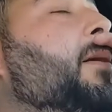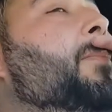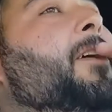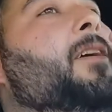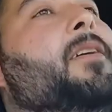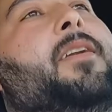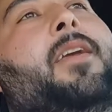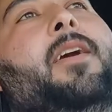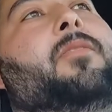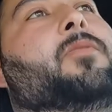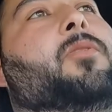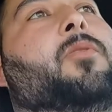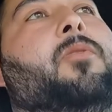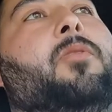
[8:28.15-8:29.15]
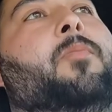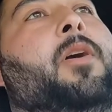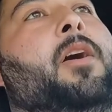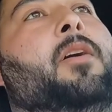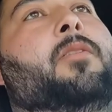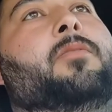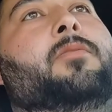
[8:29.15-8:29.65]
I'm not gonna count the quarter
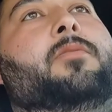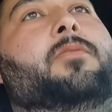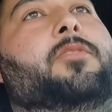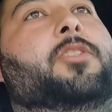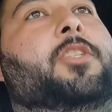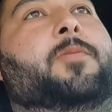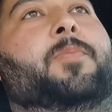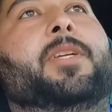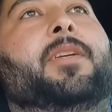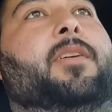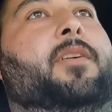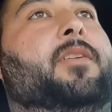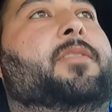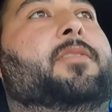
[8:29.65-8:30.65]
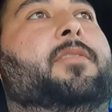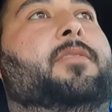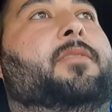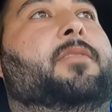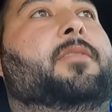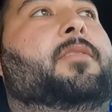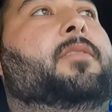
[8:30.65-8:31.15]
mile just
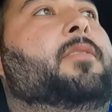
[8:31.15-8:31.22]
because